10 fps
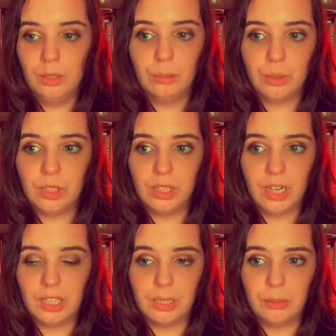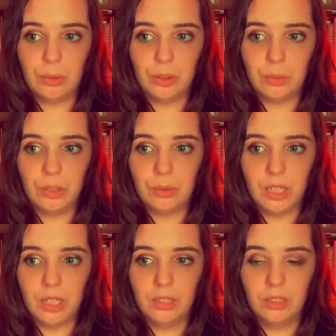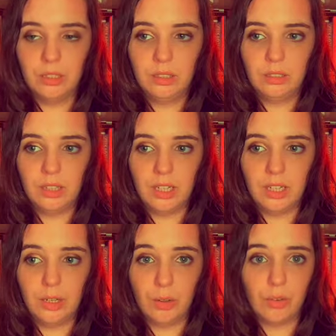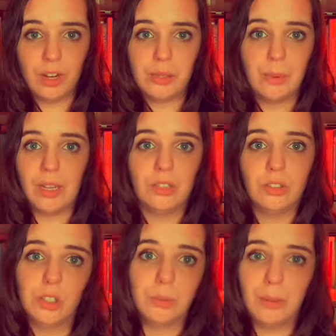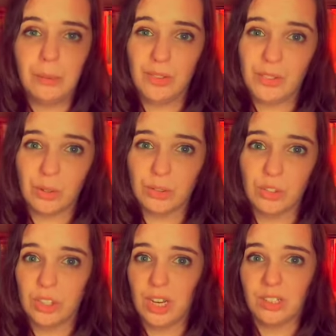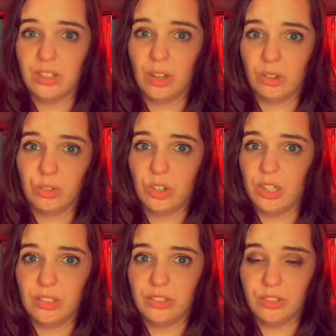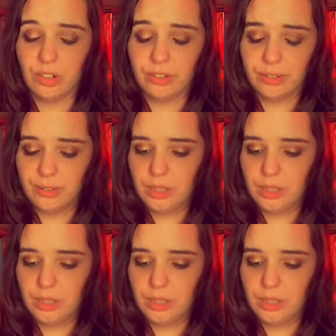But today I suppose we're doing it in other aspects, such as people have stocks and shares in the oil trade and stuff.